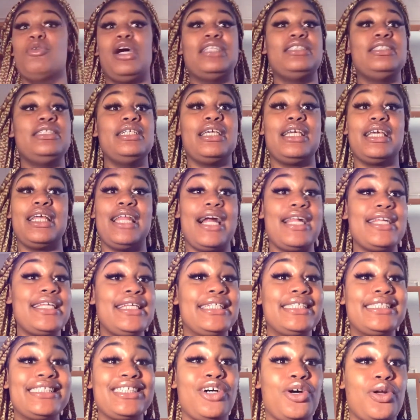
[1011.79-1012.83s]
I took it. I
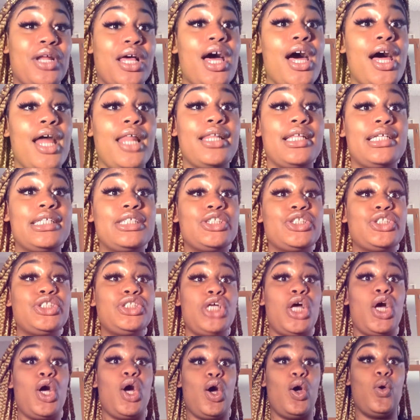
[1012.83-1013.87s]
needed to go to college.
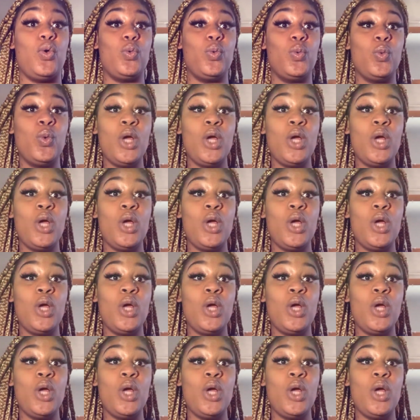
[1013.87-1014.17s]
So